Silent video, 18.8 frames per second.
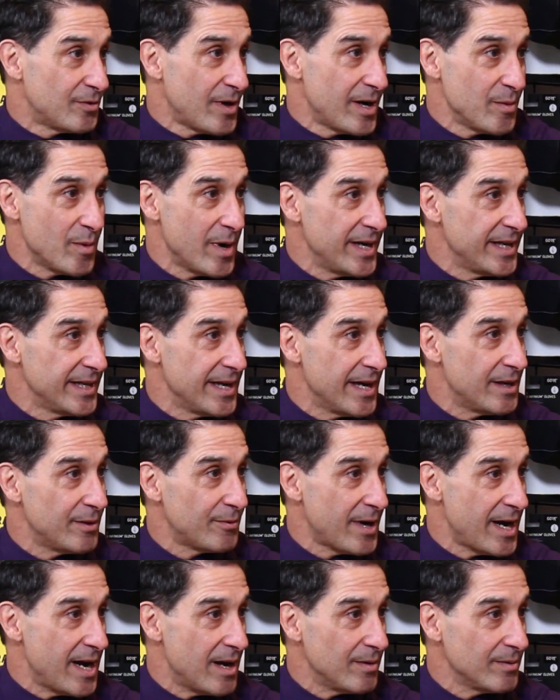a great way to get
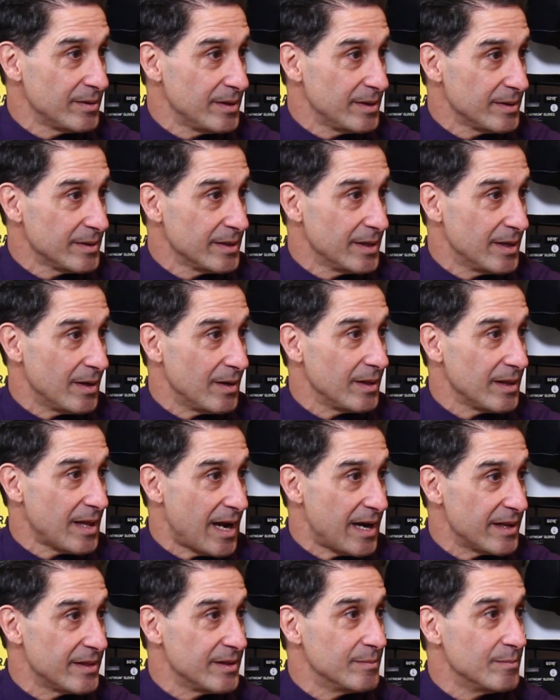around. A
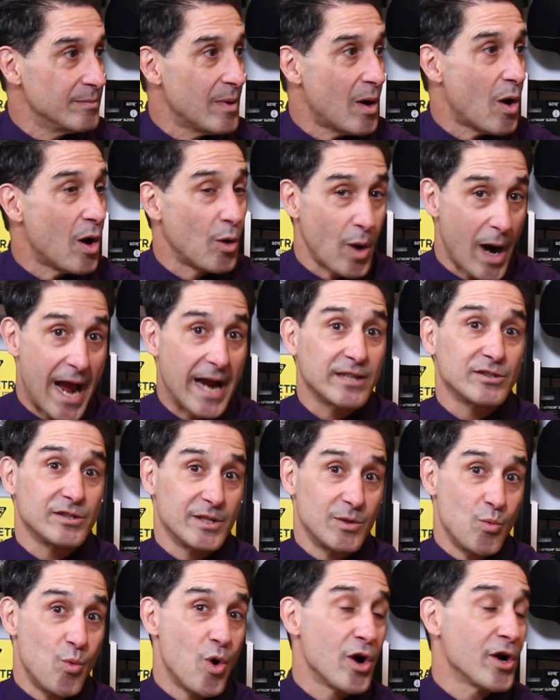lot of them are
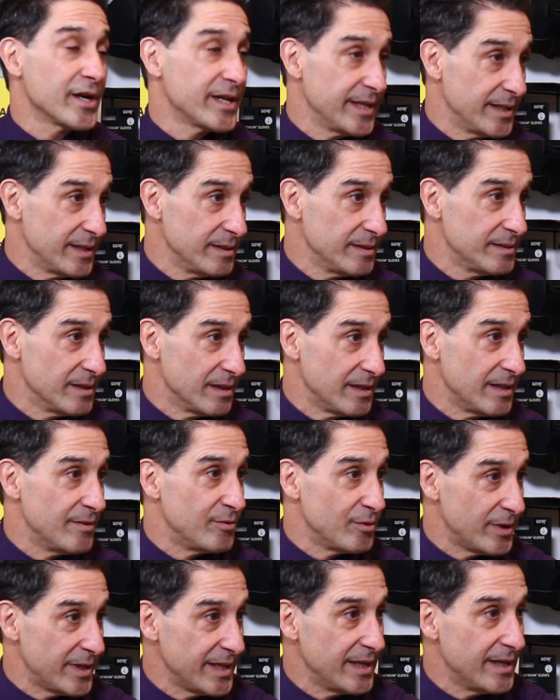actually working,
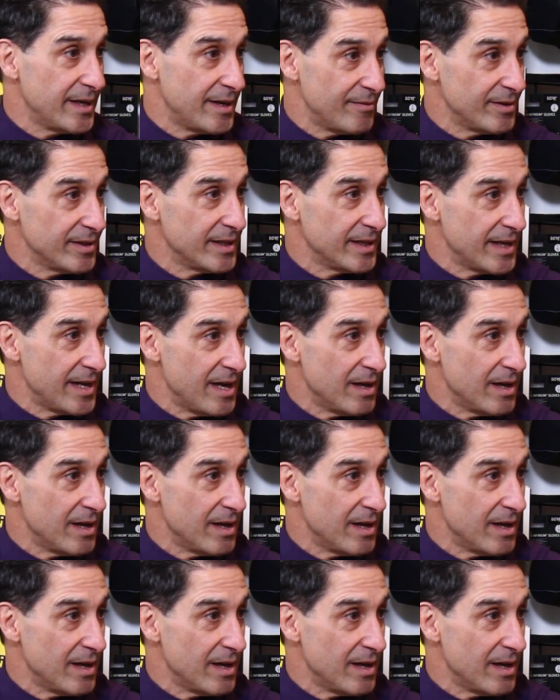delivering, and everything